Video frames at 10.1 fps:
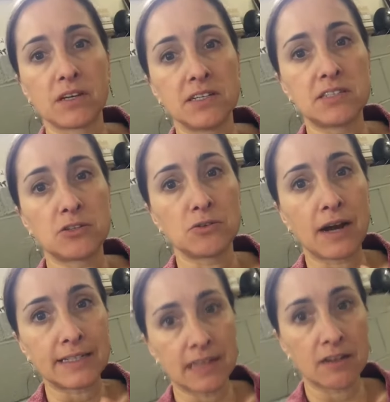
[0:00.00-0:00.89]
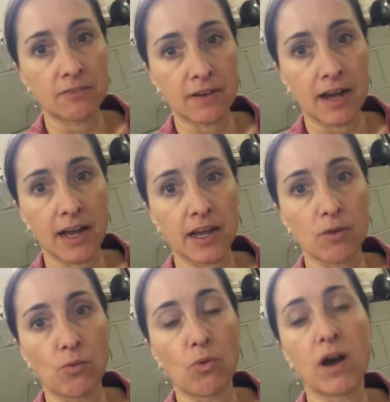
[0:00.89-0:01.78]
is to identify
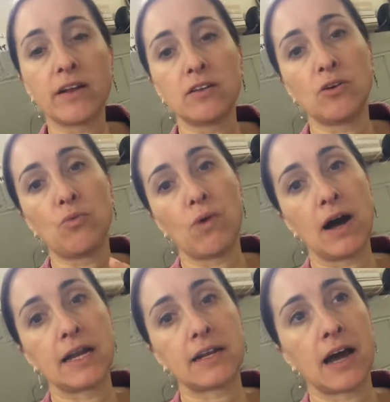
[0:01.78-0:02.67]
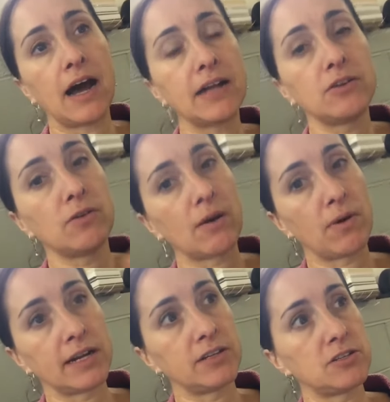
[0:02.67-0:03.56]
what you want. I knew I
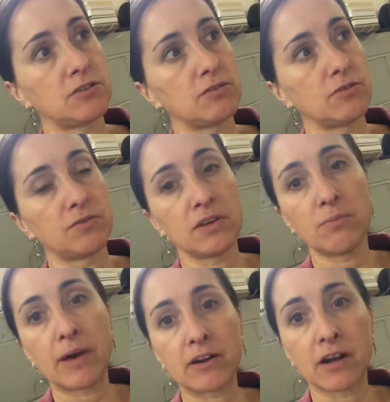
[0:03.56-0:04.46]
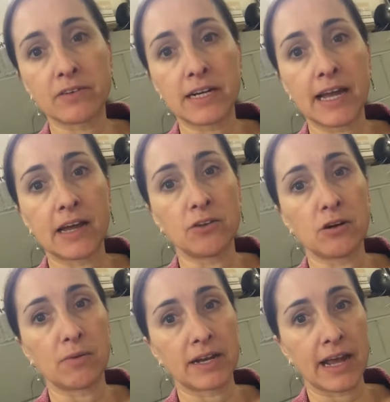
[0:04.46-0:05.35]
wanted to feel better every day. I knew
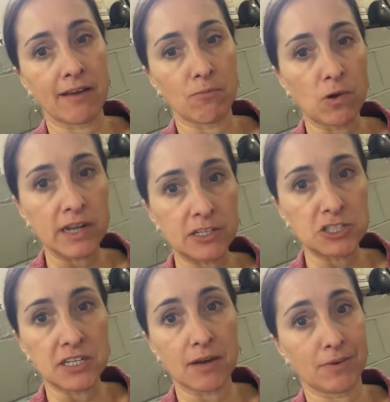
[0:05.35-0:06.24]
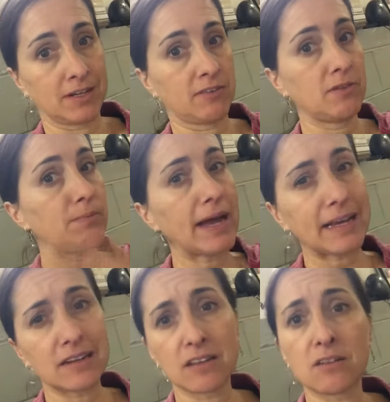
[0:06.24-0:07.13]
I wanted to have more energy. I wanted to fit
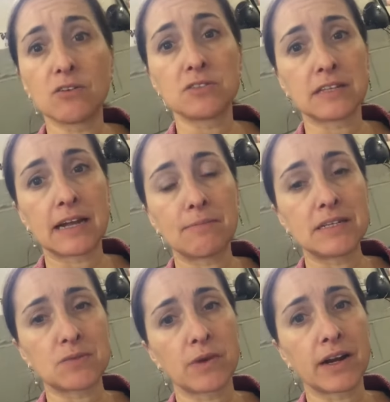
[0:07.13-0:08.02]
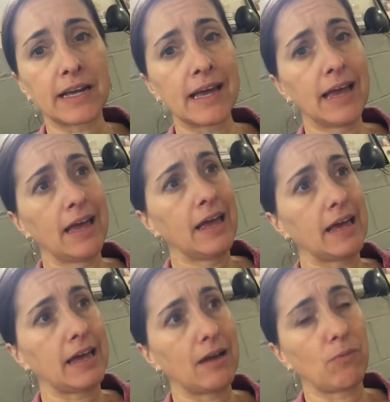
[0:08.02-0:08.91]
back into the clothes that I miss wearing.
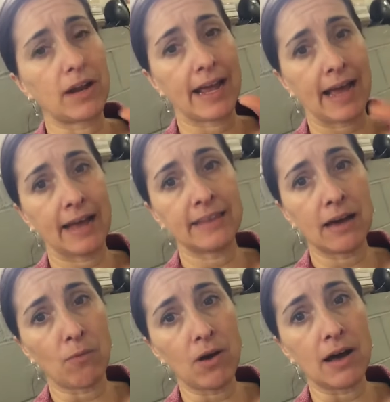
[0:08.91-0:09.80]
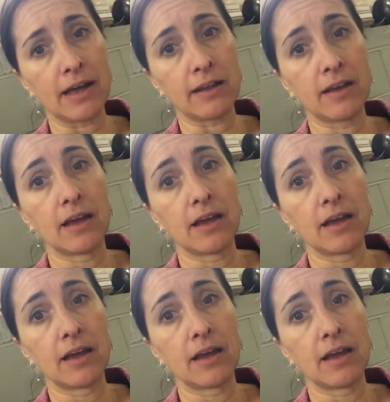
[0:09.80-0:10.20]
And when I had that want,